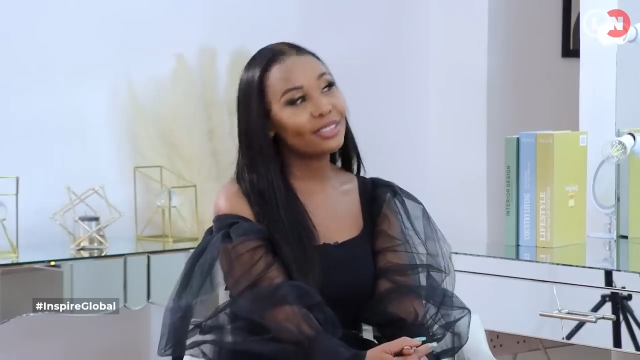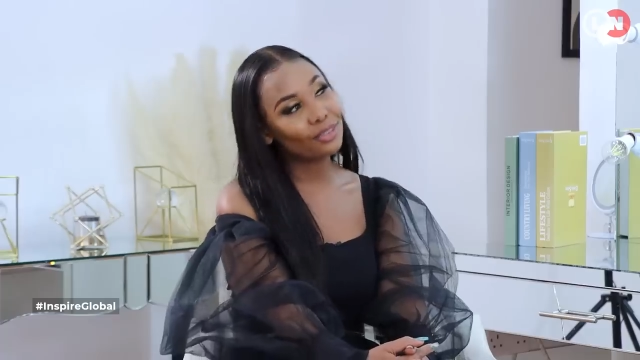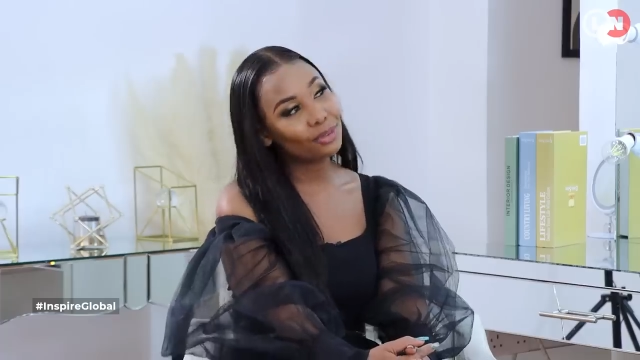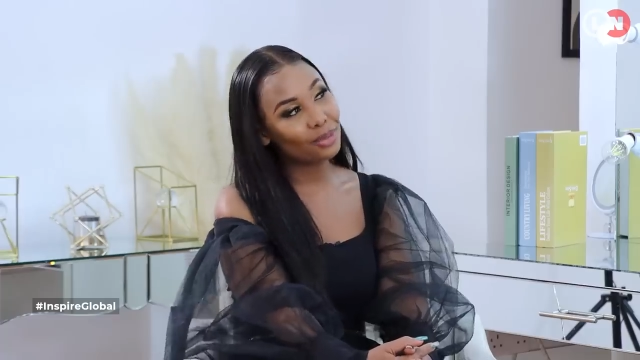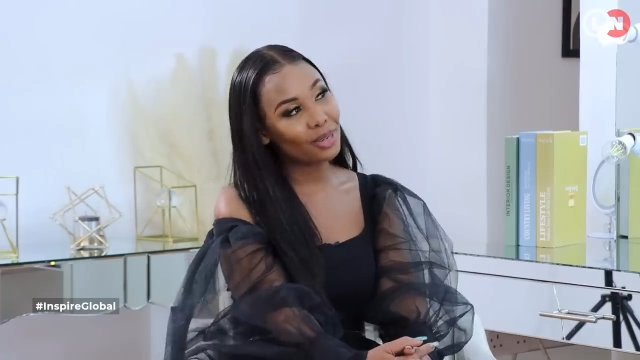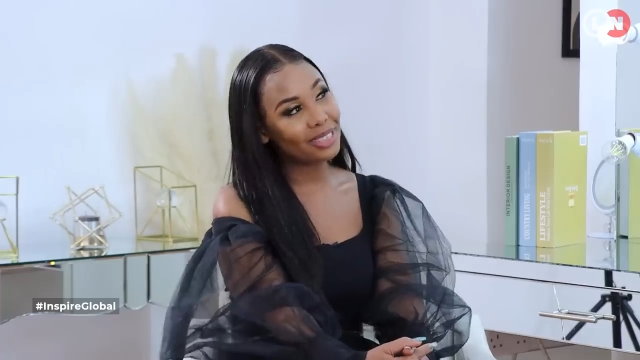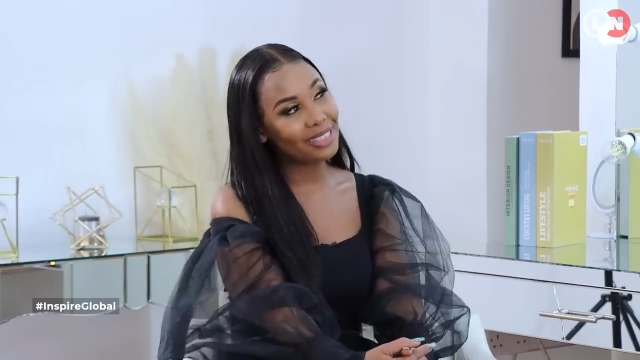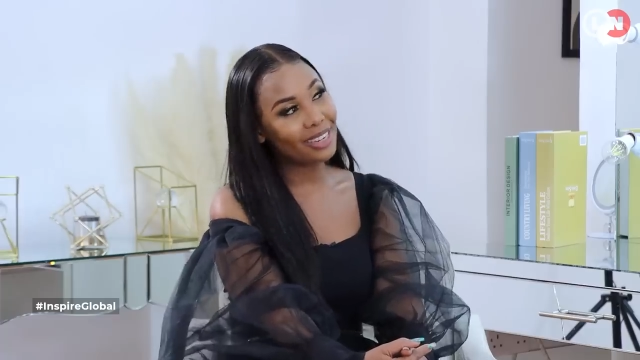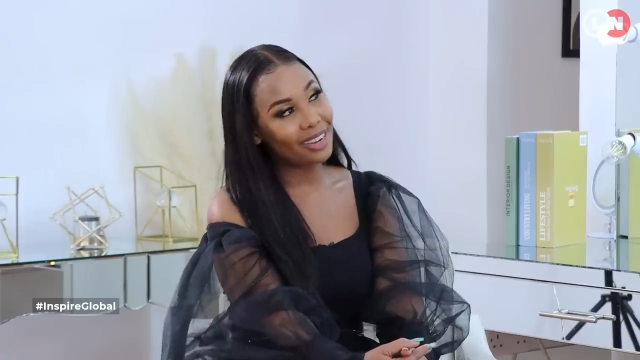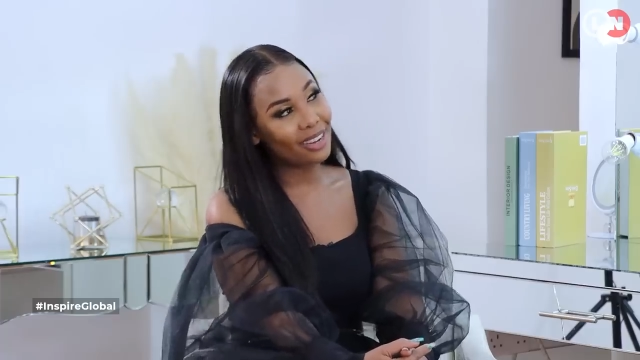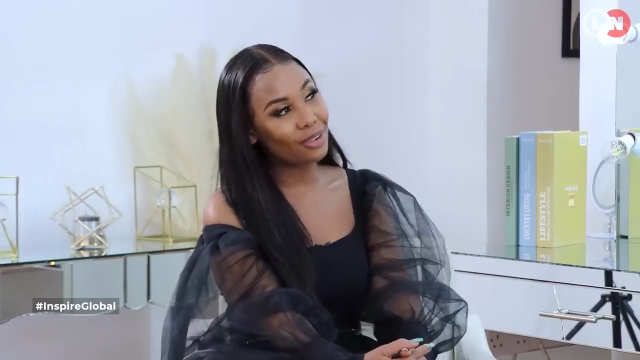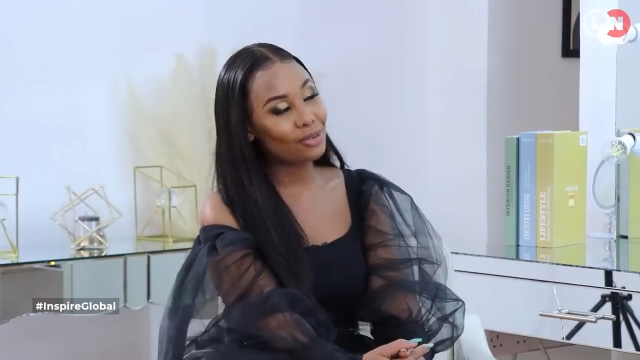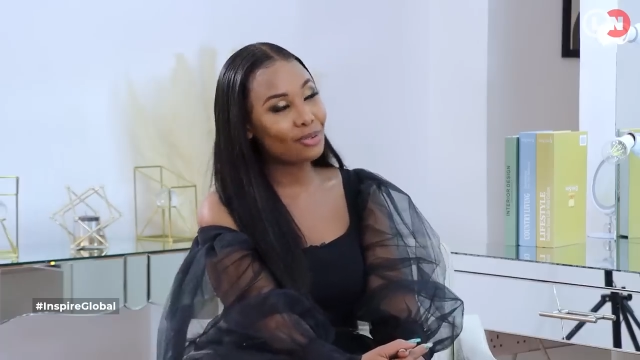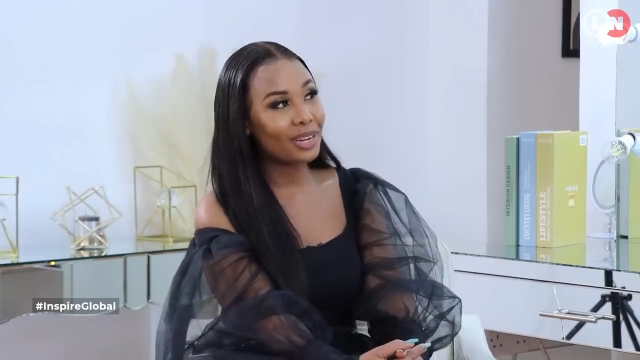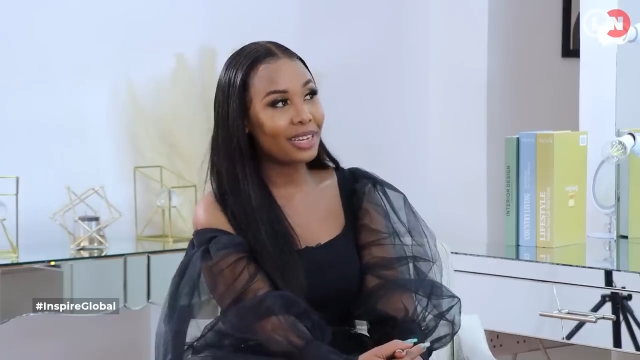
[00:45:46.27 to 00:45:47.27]

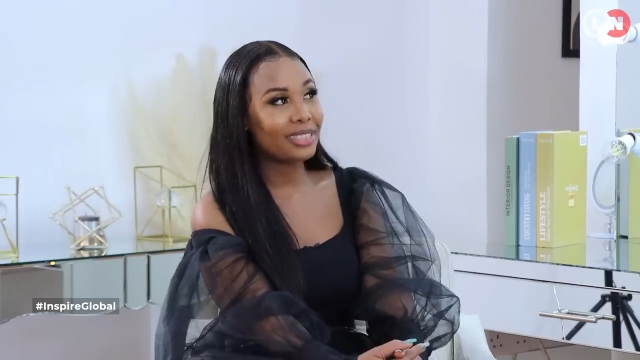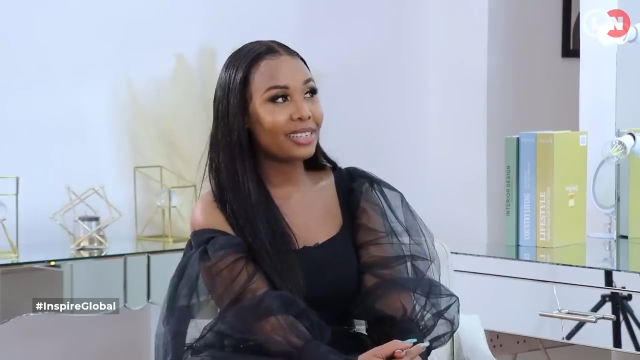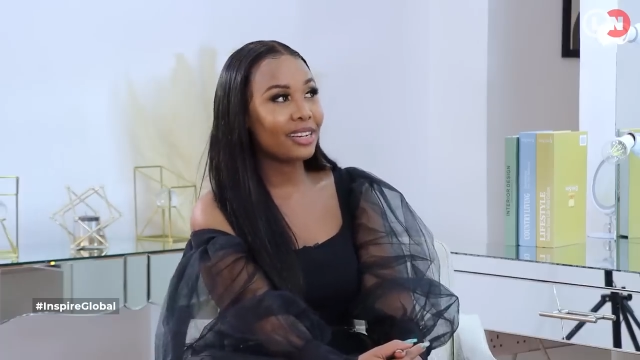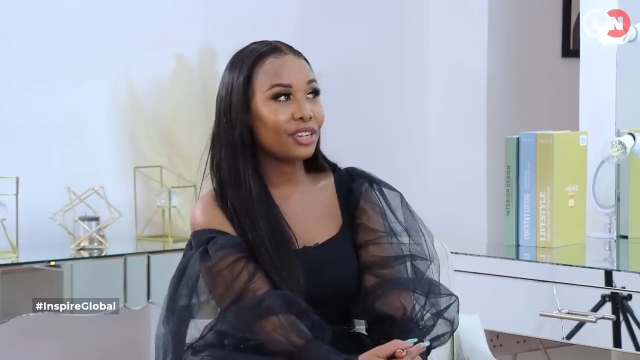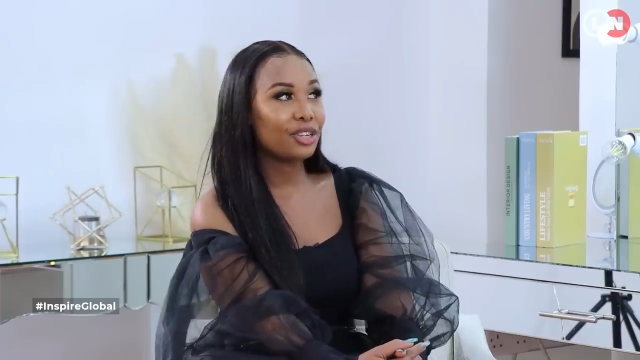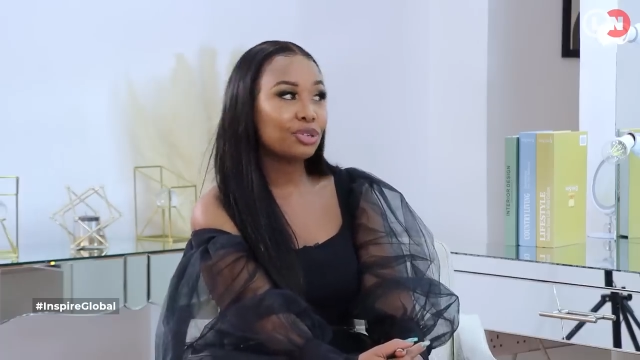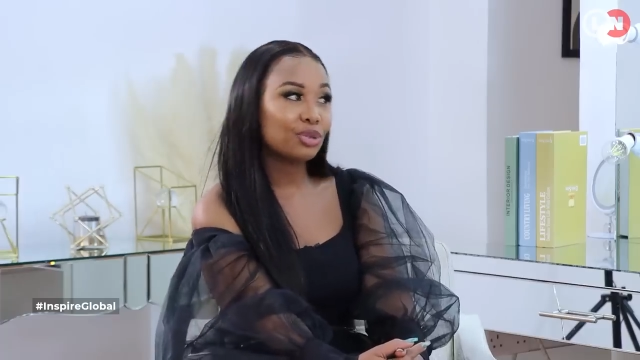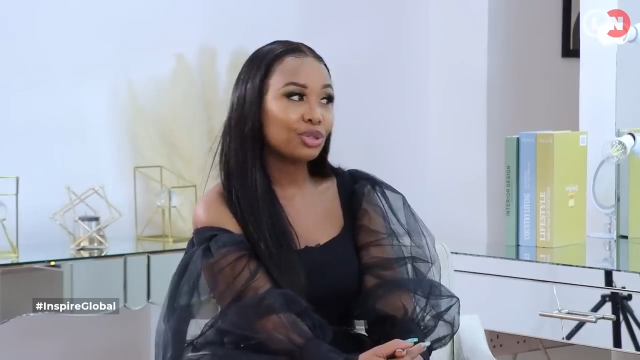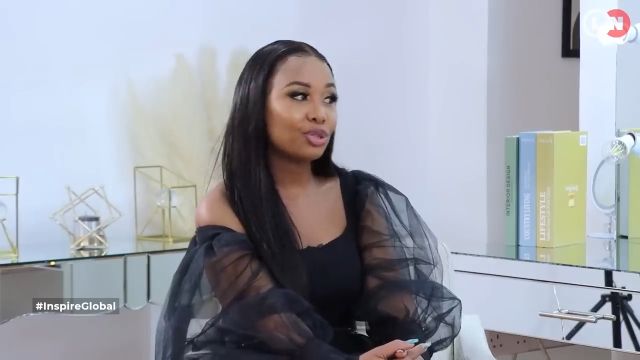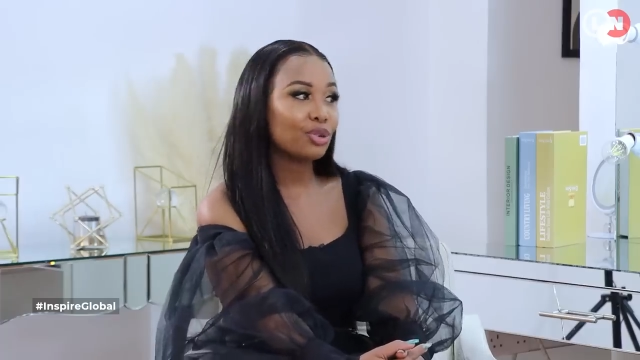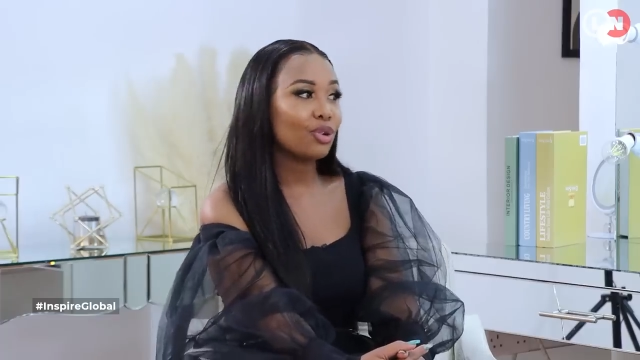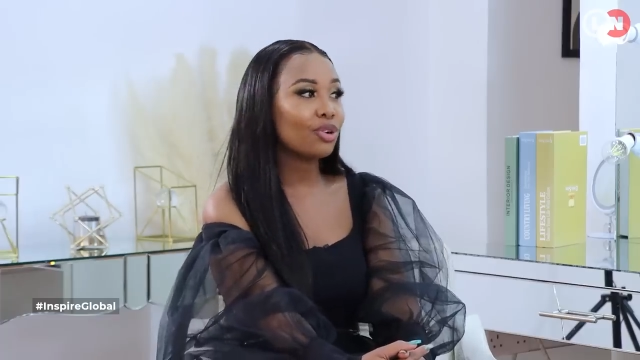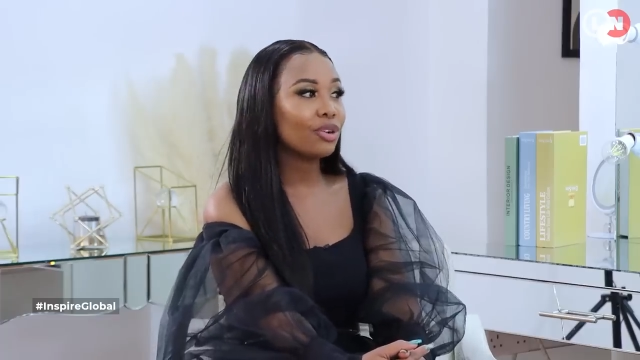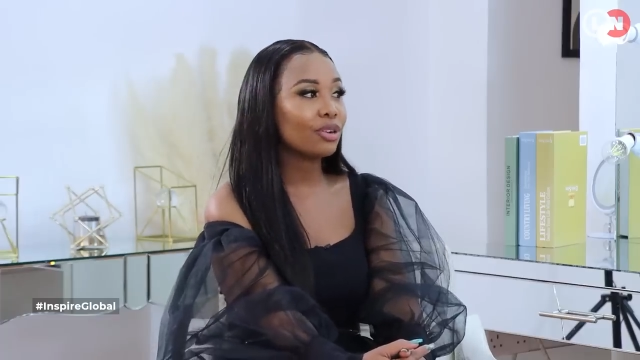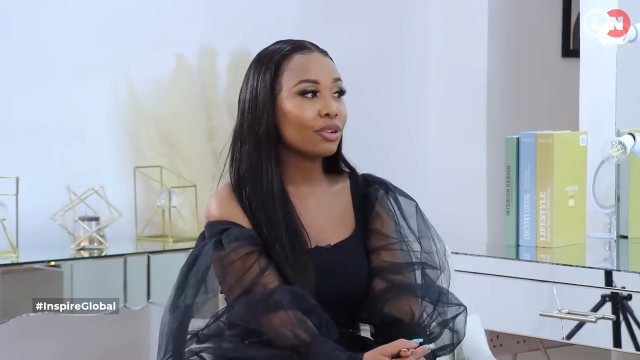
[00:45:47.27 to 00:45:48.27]
Tunataka kuleta new
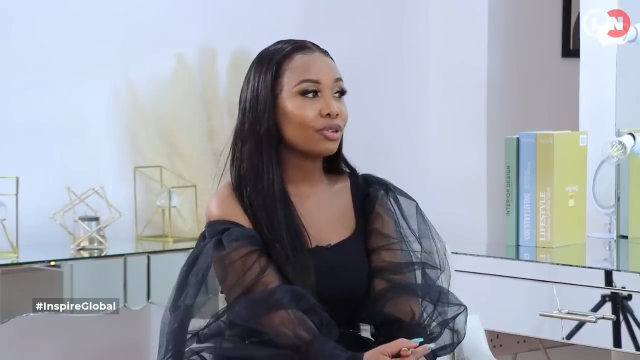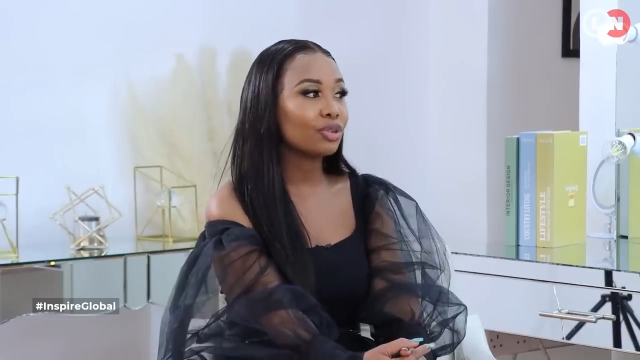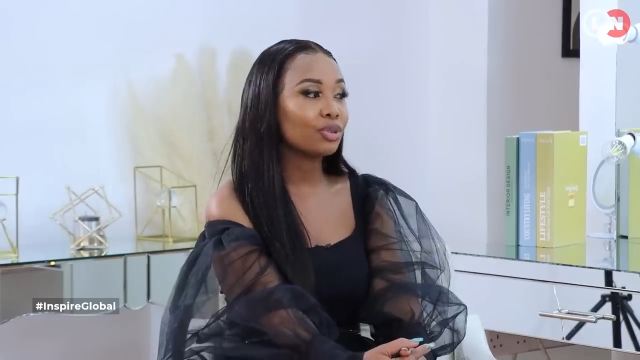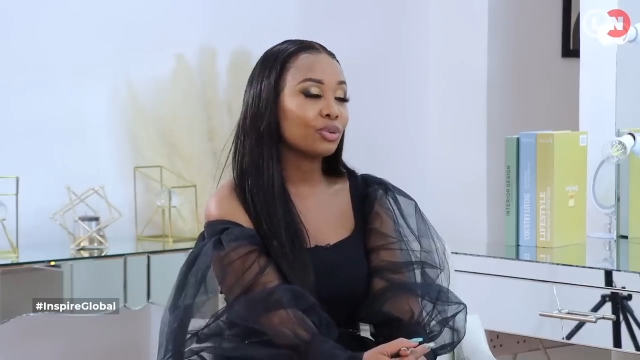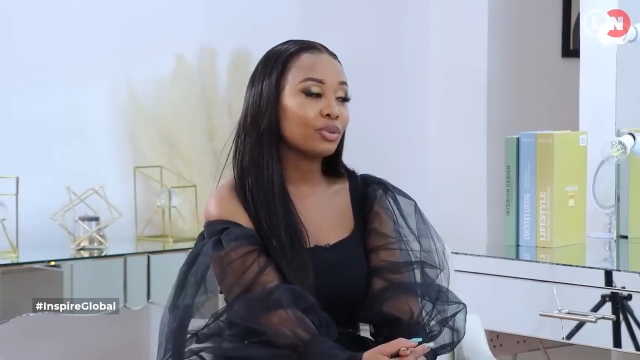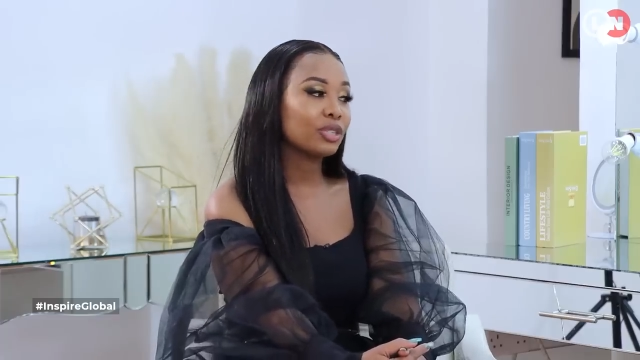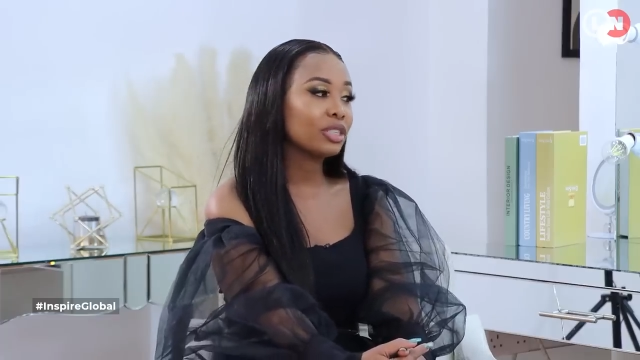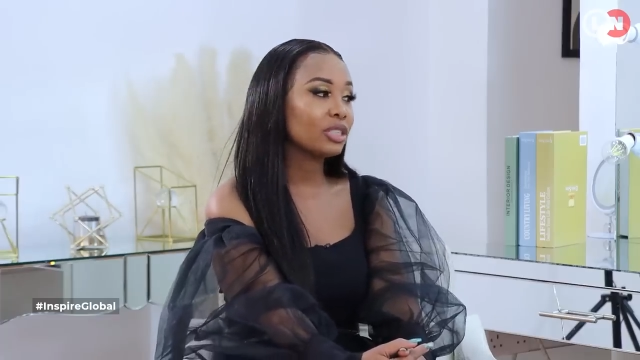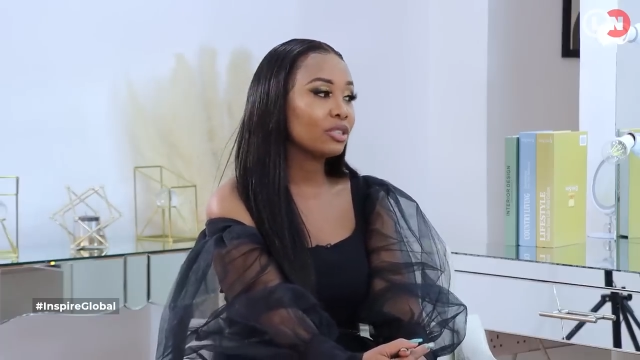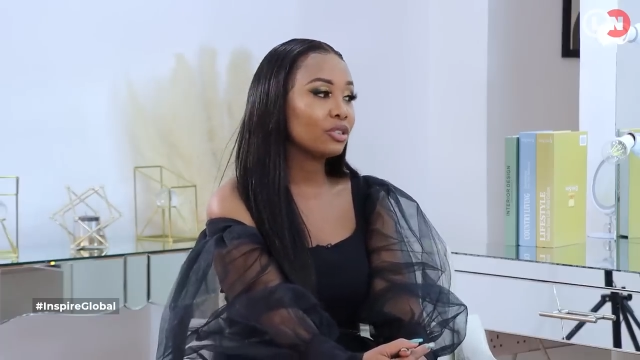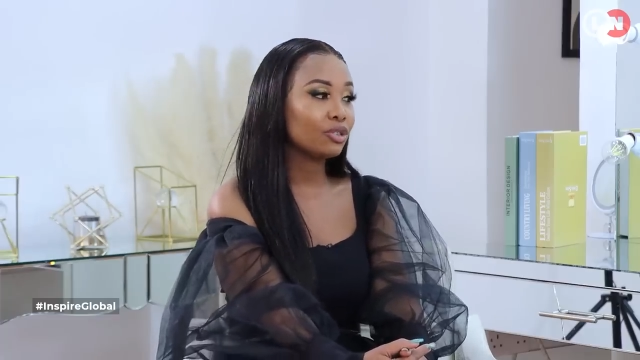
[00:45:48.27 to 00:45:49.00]
stock because we were